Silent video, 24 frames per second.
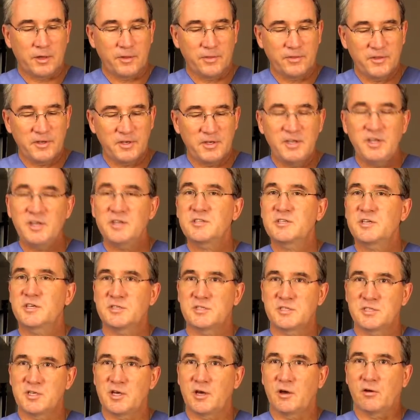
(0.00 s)
the disc
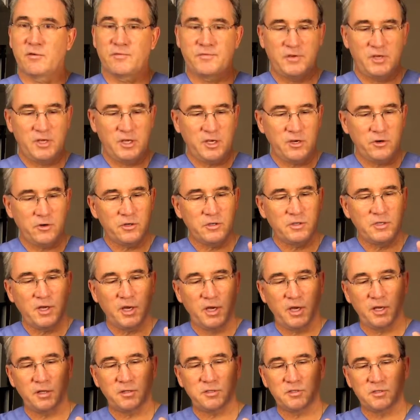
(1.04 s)
itself
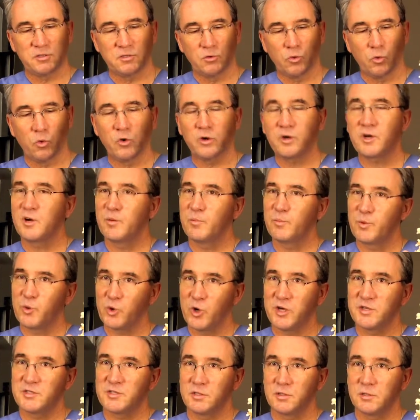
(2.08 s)
irritates or
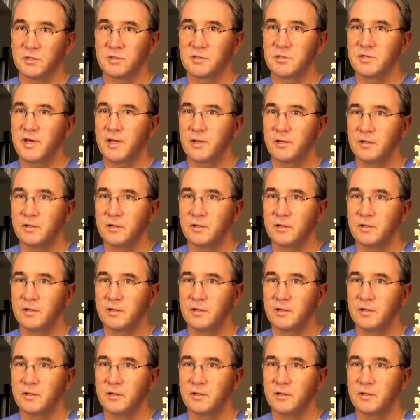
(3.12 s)
compresses that